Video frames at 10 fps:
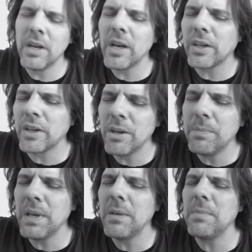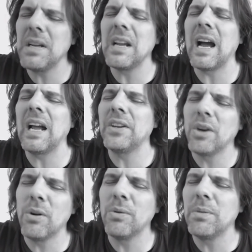It could be me, I
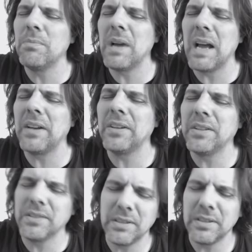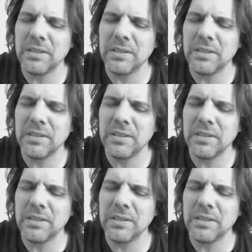know it matters.